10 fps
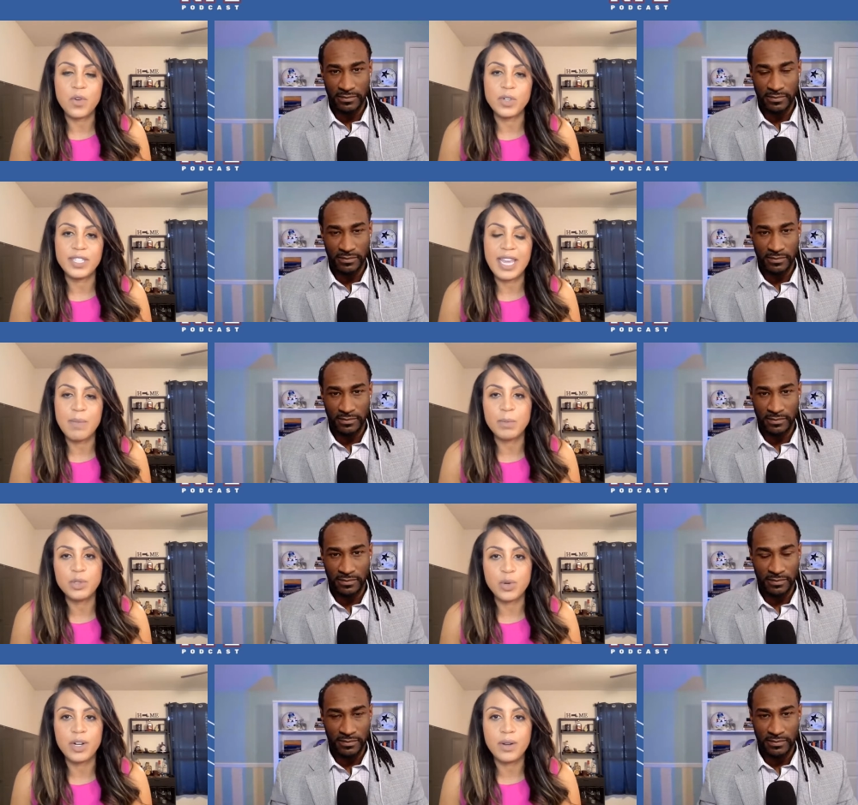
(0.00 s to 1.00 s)
Speaker 1: course, they came up
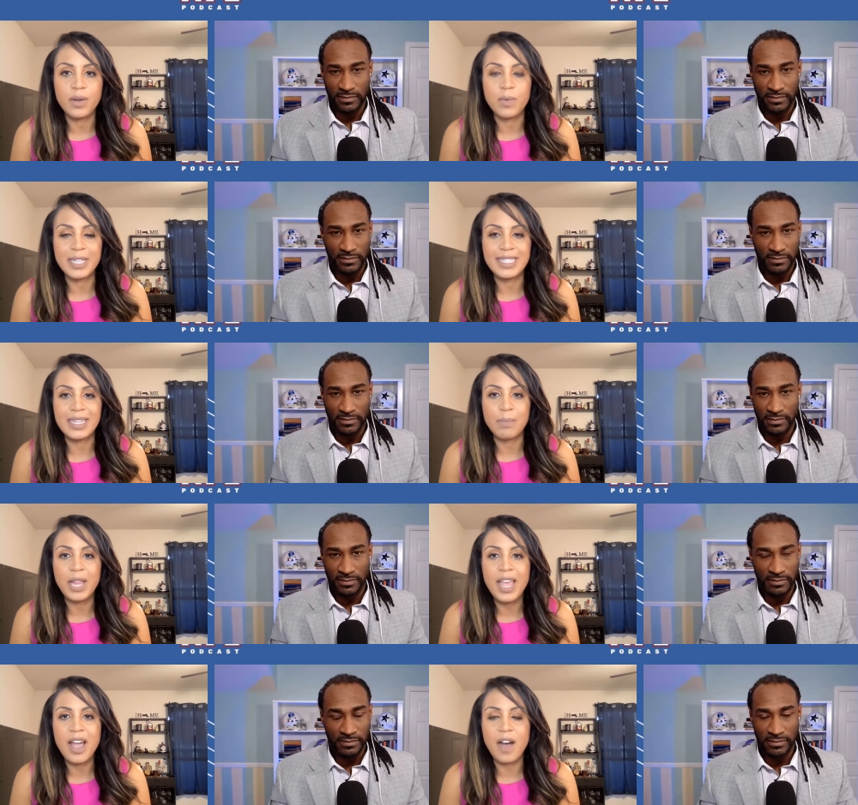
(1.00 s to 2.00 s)
short when missing the
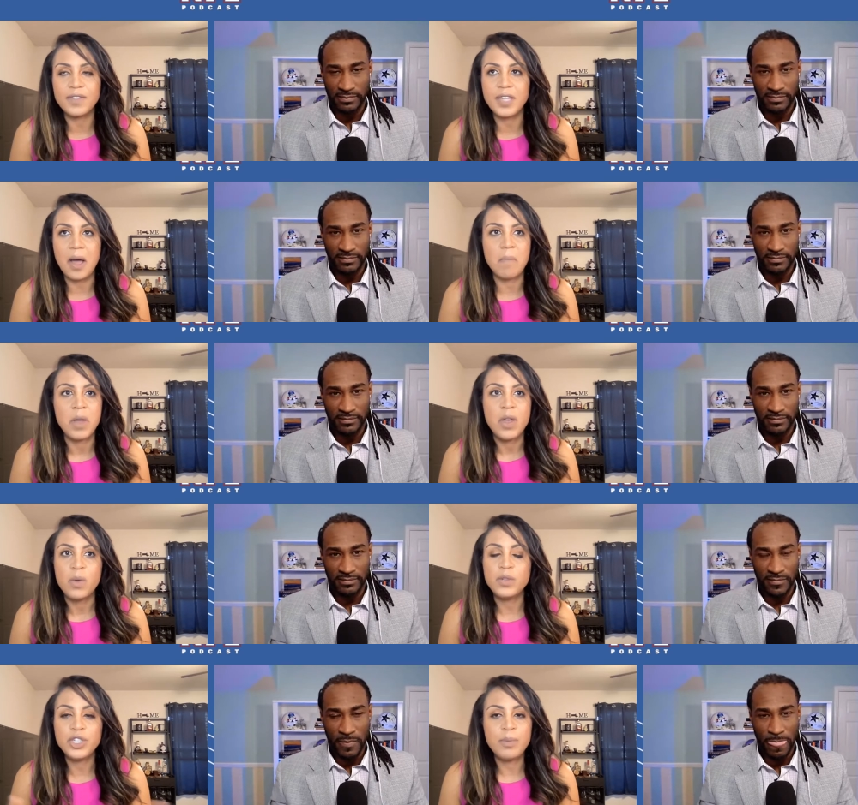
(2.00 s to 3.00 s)
playoffs. What
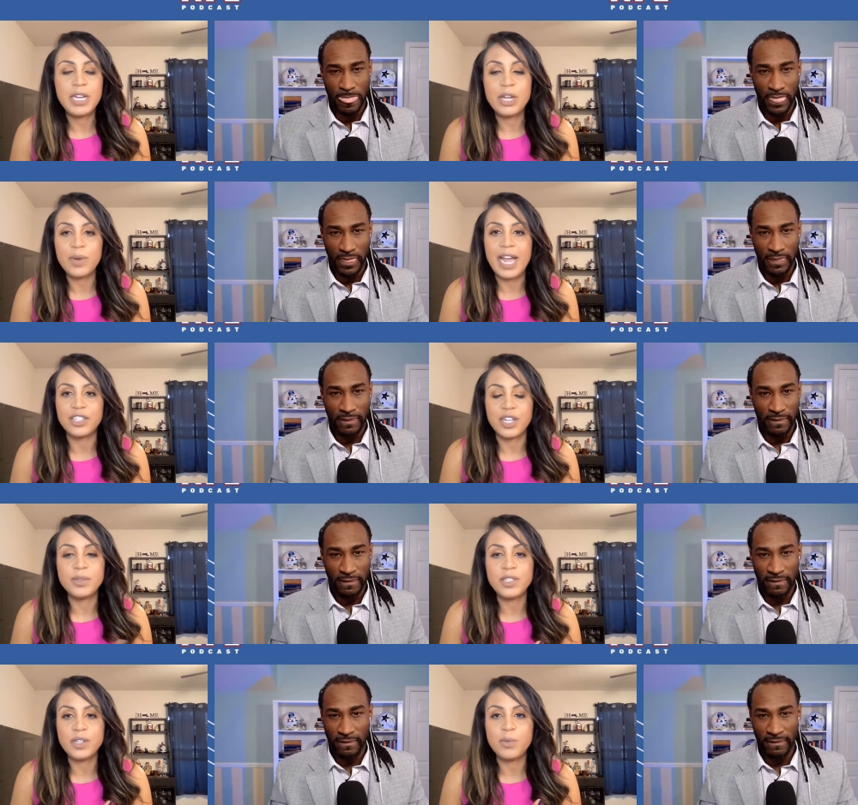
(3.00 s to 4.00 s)
was your immediate reaction? I
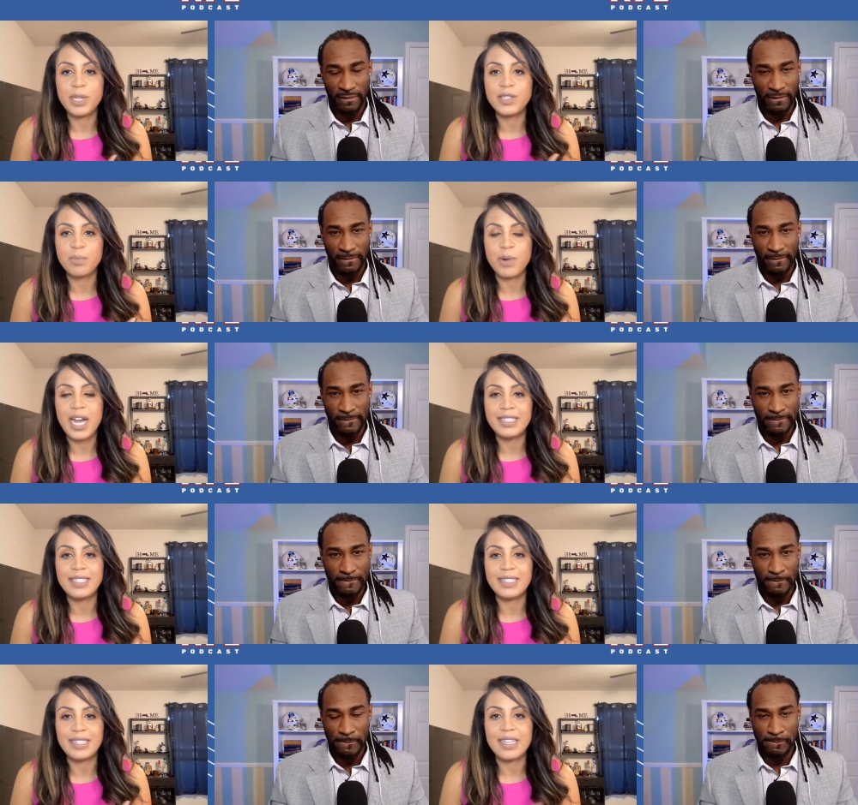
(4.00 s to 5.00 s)
was a little bit surprised
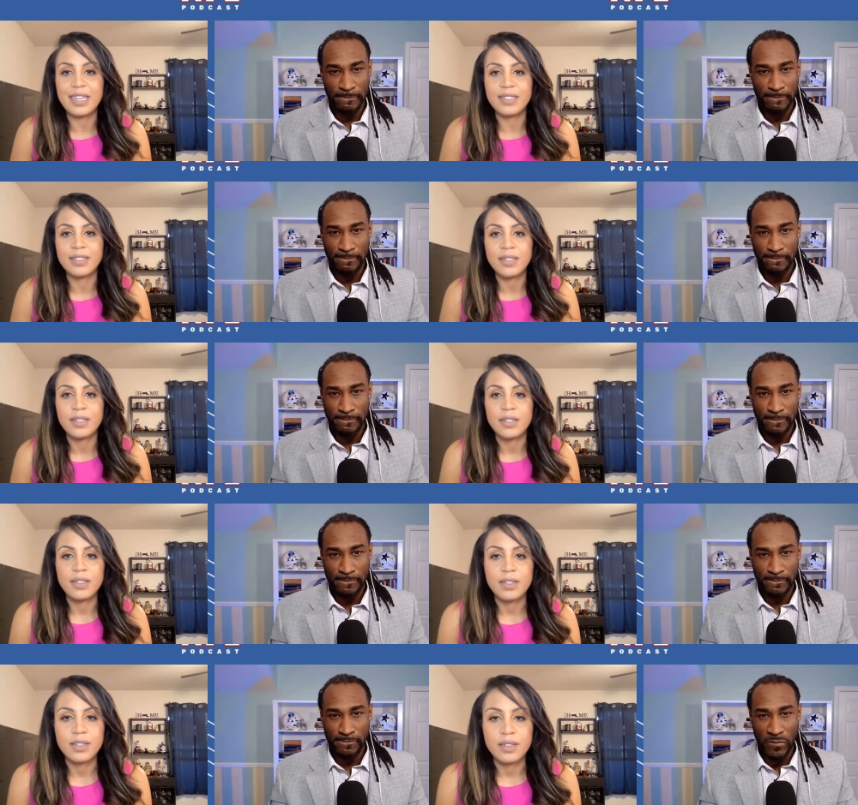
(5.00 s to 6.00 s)
to see this.
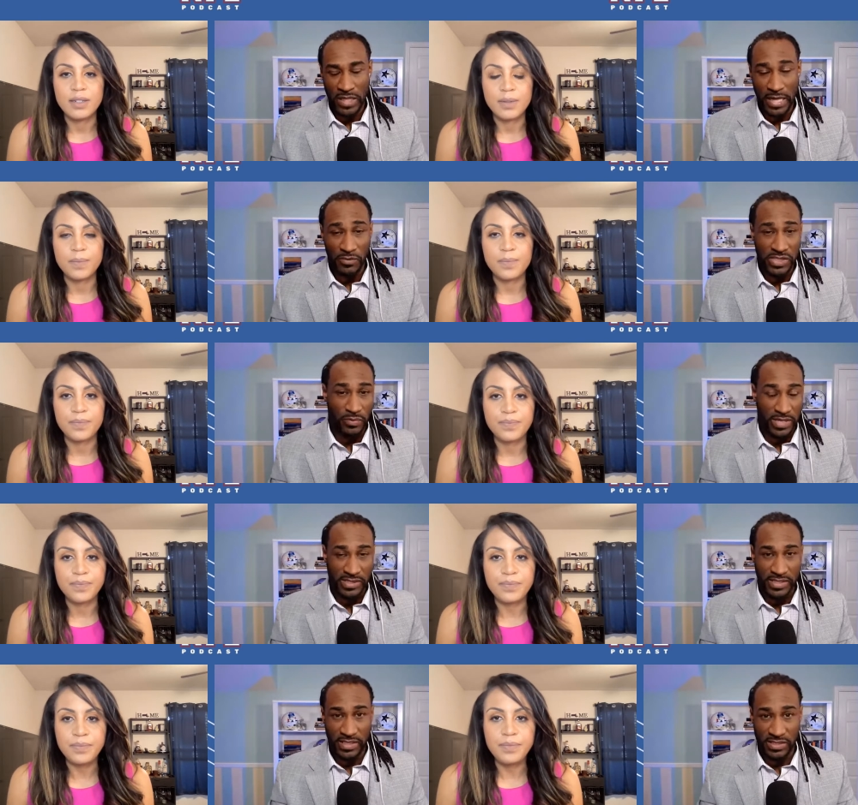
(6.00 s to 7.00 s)
Speaker 2: Yeah, I was surprised to
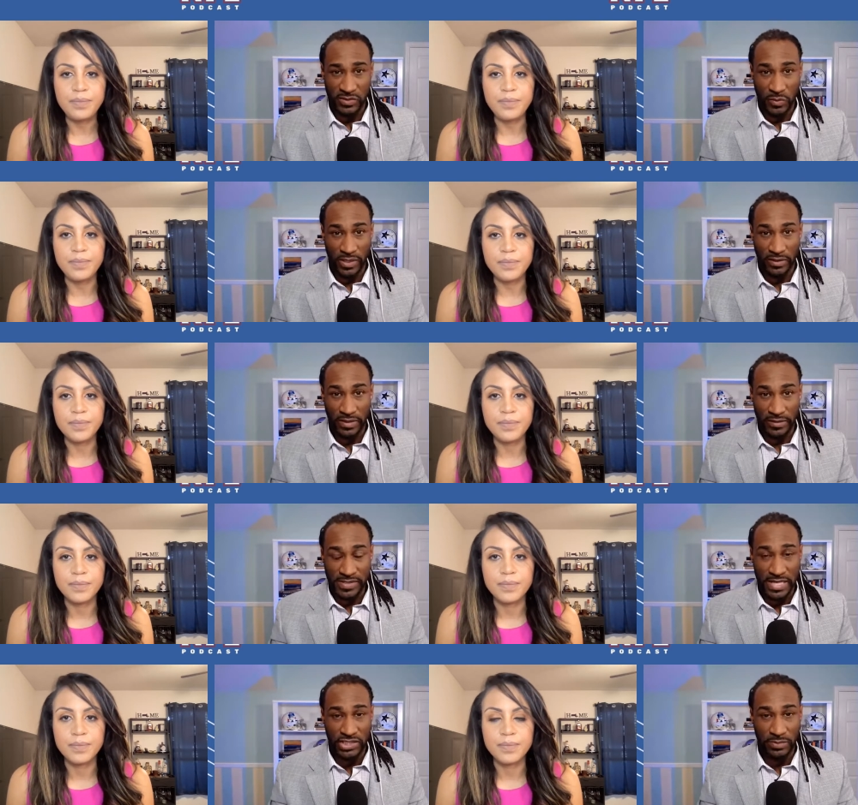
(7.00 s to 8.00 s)
see this as well. It was
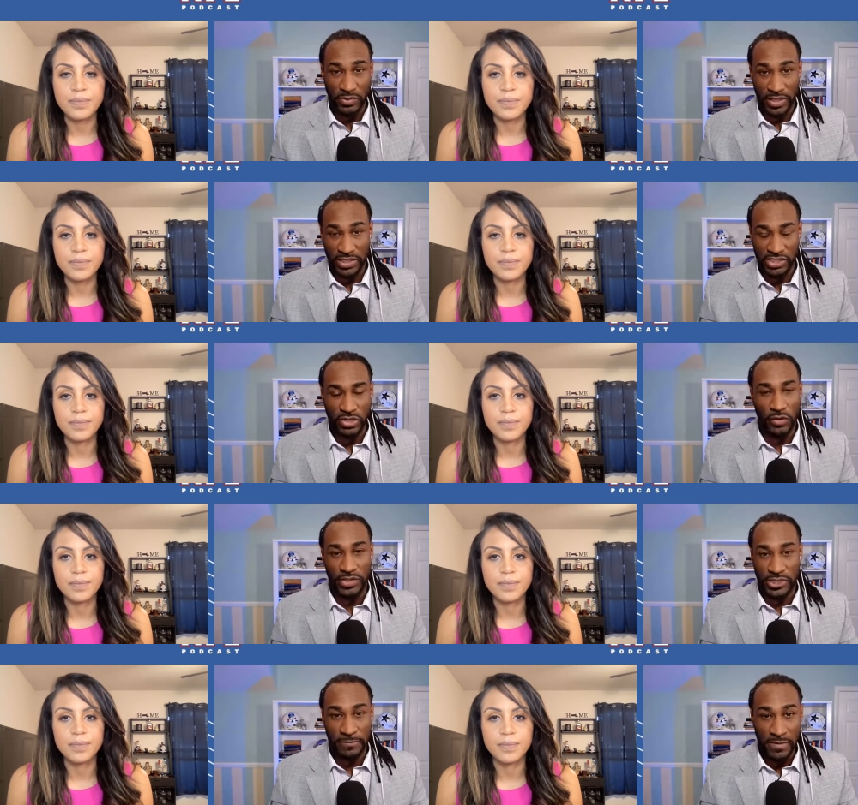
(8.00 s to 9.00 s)
actually pretty
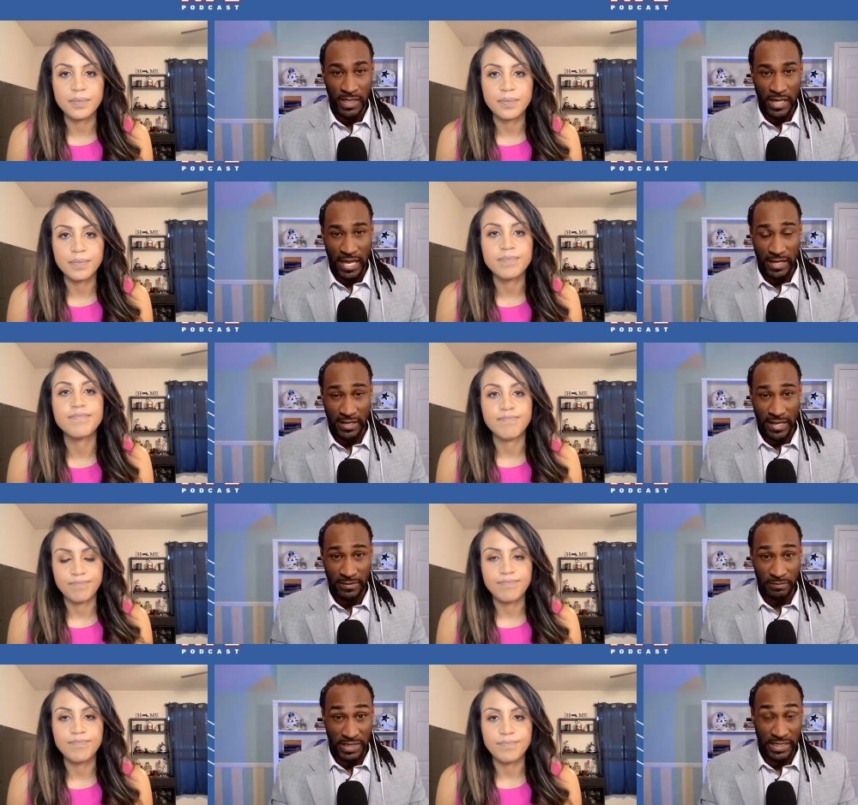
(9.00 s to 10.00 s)
discouraging.
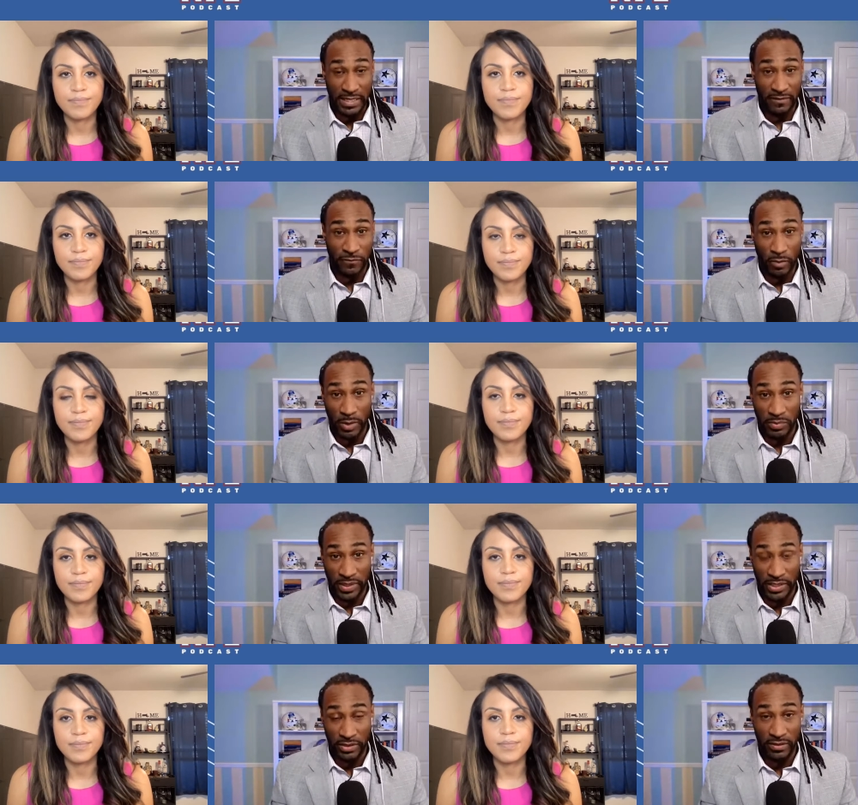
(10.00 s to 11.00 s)
Being a former
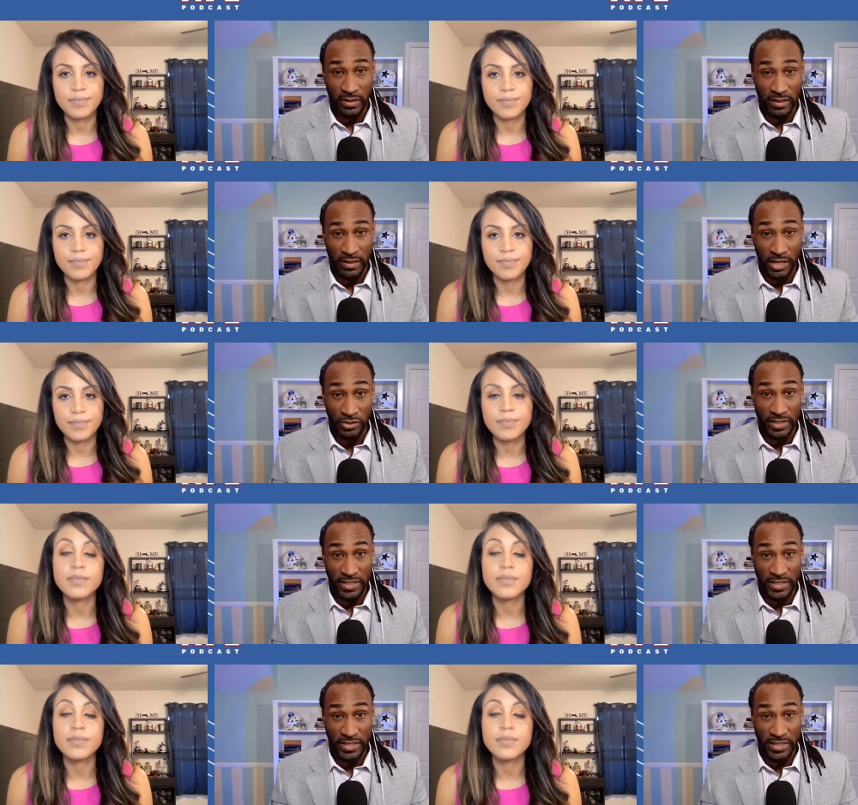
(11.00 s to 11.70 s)
player underneath